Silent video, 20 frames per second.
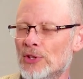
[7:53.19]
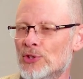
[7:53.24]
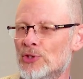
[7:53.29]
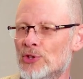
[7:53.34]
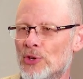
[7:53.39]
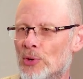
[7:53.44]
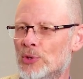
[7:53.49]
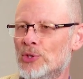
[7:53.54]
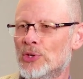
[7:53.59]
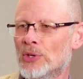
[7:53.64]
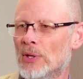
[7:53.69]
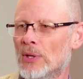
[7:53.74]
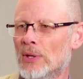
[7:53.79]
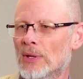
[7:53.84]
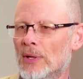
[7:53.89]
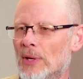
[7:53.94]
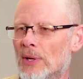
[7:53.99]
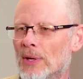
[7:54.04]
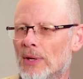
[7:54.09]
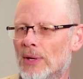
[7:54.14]
a social,
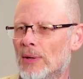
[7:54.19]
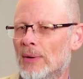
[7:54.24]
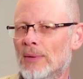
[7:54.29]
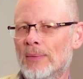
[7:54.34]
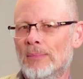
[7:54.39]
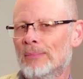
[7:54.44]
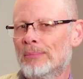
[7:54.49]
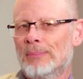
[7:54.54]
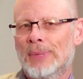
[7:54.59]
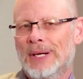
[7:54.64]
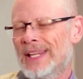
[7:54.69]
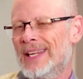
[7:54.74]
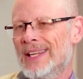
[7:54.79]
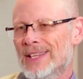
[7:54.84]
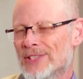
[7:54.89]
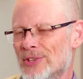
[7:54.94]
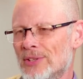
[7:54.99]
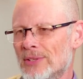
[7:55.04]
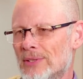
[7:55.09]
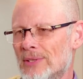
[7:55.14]
but it
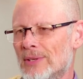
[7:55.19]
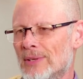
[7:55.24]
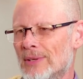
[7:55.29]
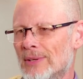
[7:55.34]
isn't.